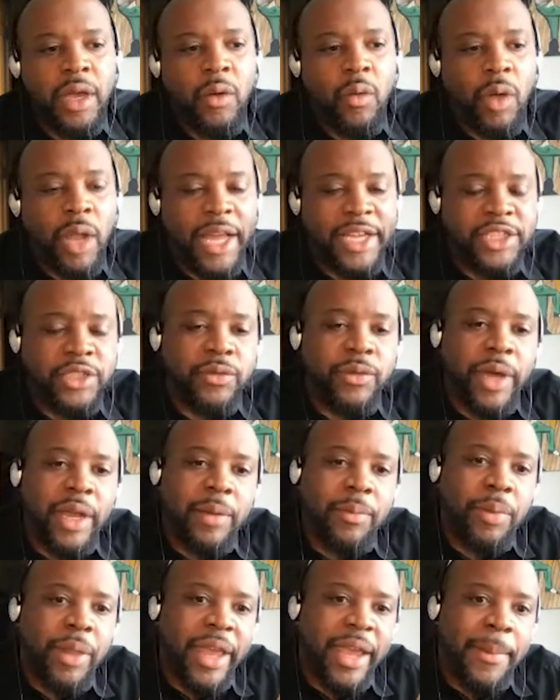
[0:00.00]
well i should write
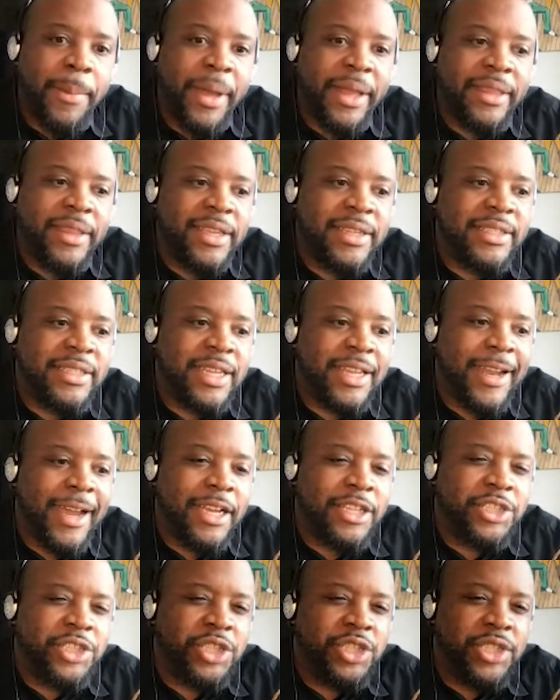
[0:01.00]
a play about this and
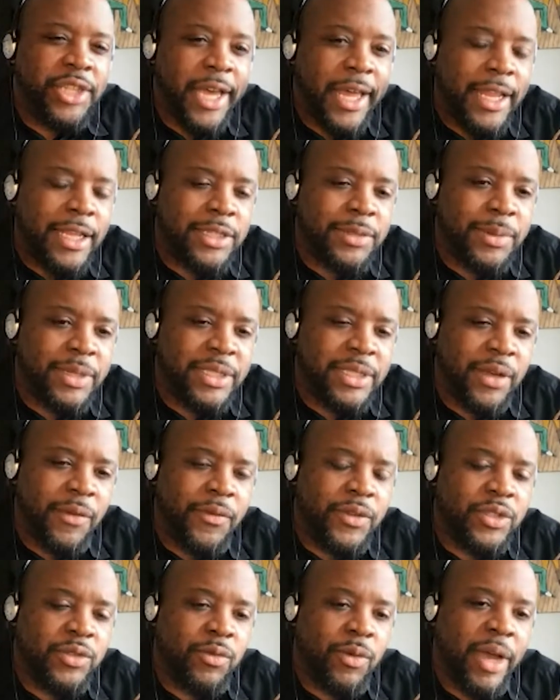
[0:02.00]
i should challenge
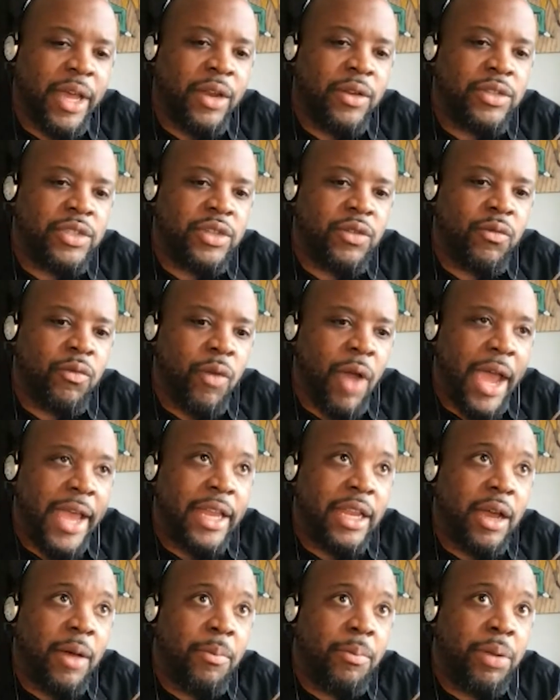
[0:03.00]
myself as a writer to
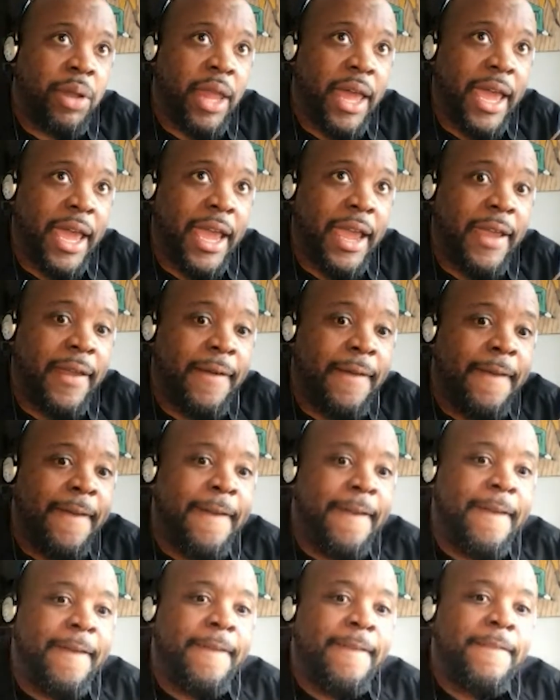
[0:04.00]
write a play
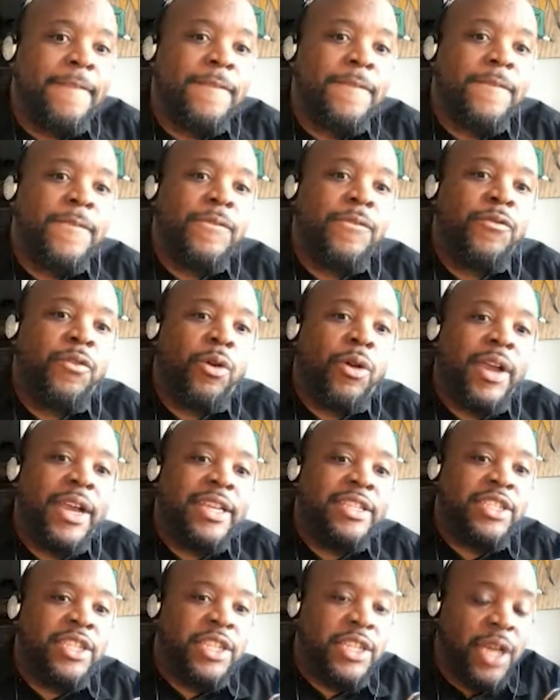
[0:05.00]
for
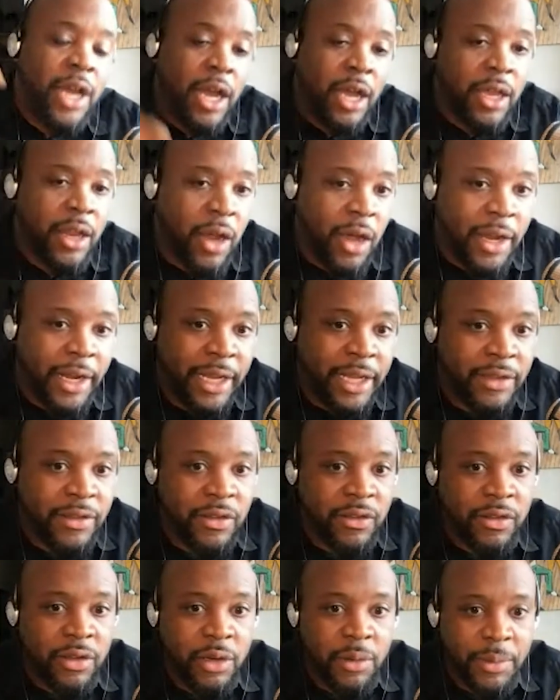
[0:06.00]
as young an audience
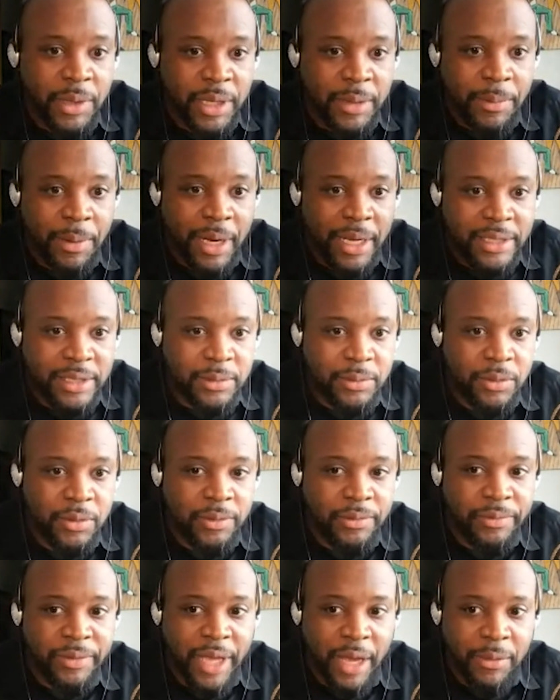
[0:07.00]
as humanly
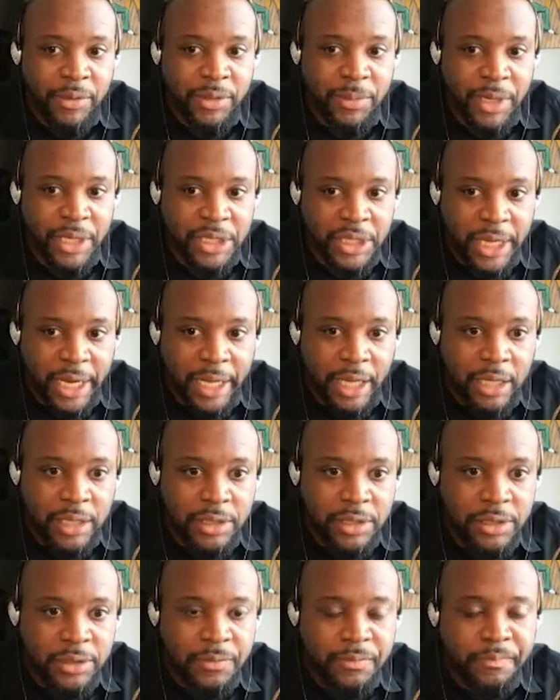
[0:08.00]
possible that was my
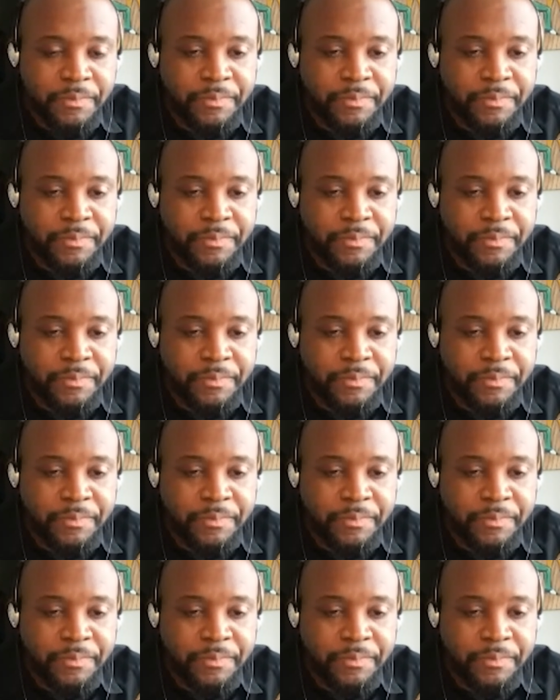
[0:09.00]
challenge